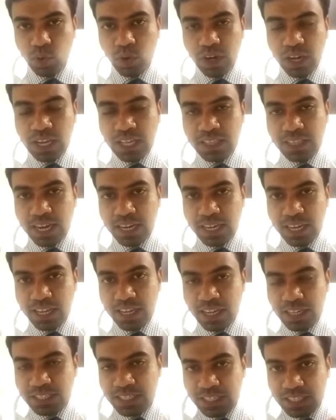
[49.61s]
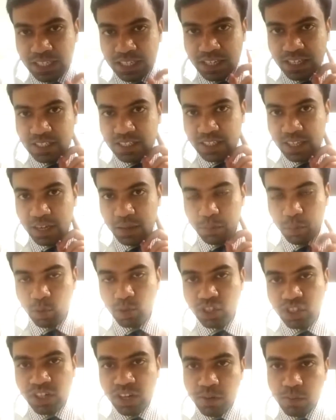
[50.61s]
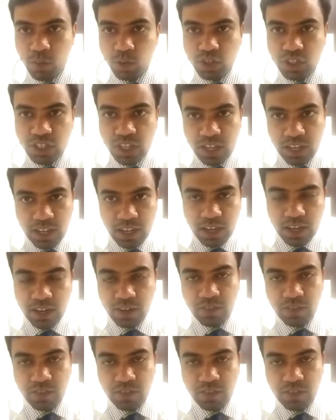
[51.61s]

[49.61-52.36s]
clean that area since it is the posterior most area.